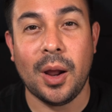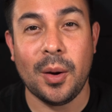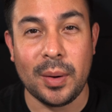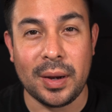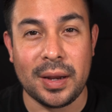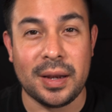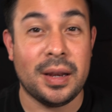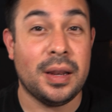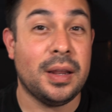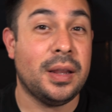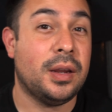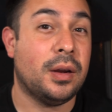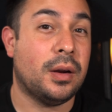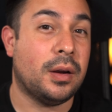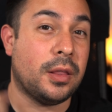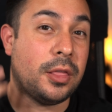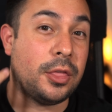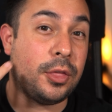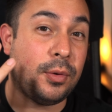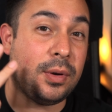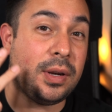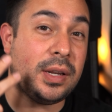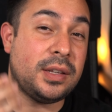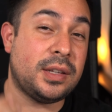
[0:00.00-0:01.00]
Alright, here are
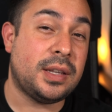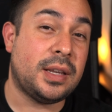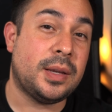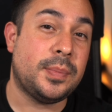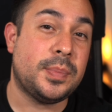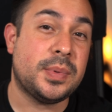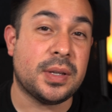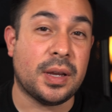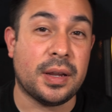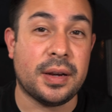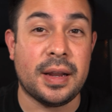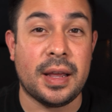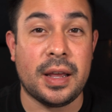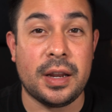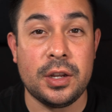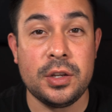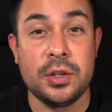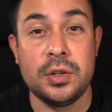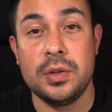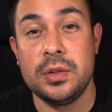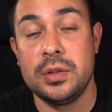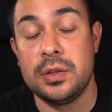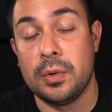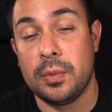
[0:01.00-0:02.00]
three tips on how to
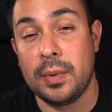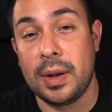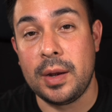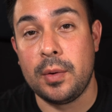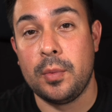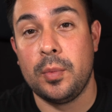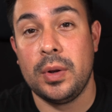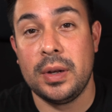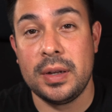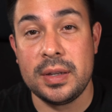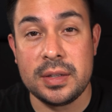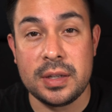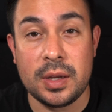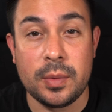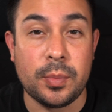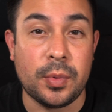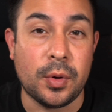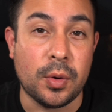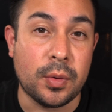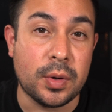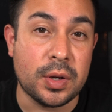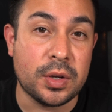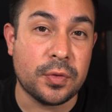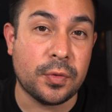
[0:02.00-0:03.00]
choose the right real estate
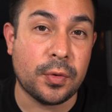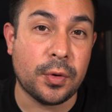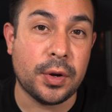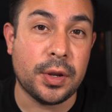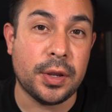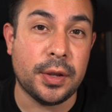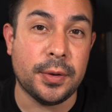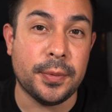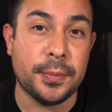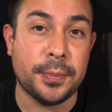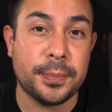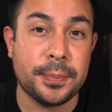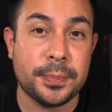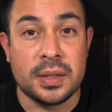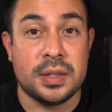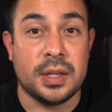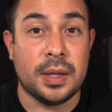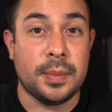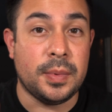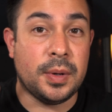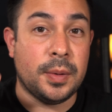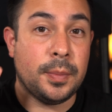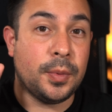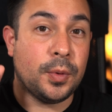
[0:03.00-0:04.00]
brokerage for you.
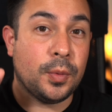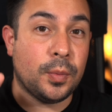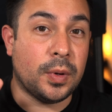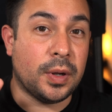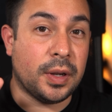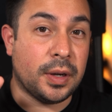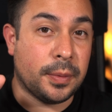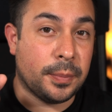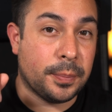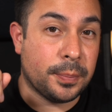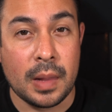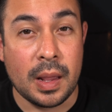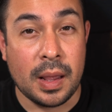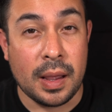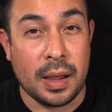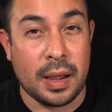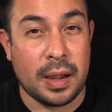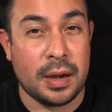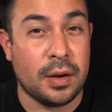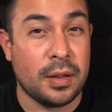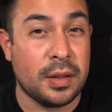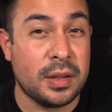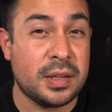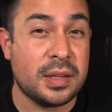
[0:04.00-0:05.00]
Tip number one,
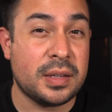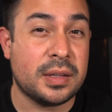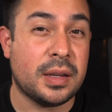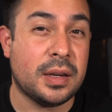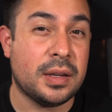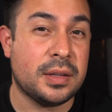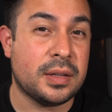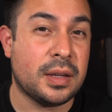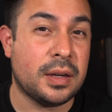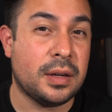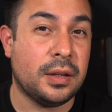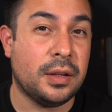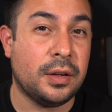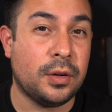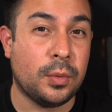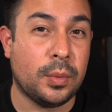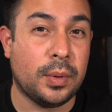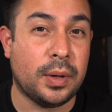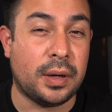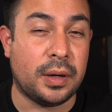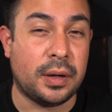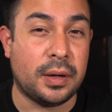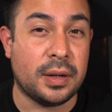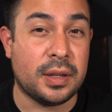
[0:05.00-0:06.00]
I know this is gonna sound a little
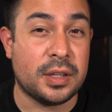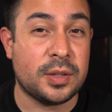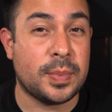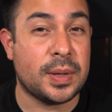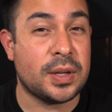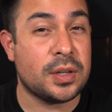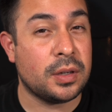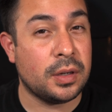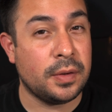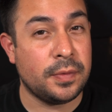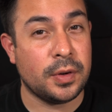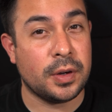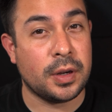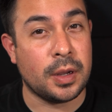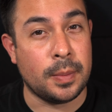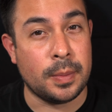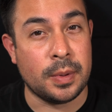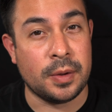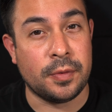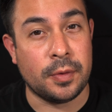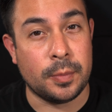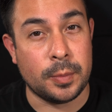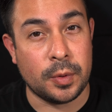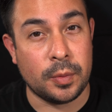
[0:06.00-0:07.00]
weird, especially if you're
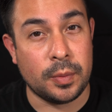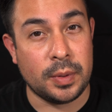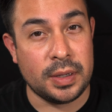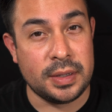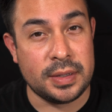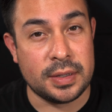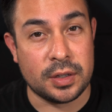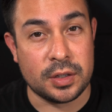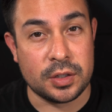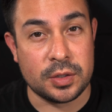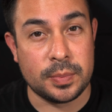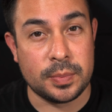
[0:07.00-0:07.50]
coming from a retail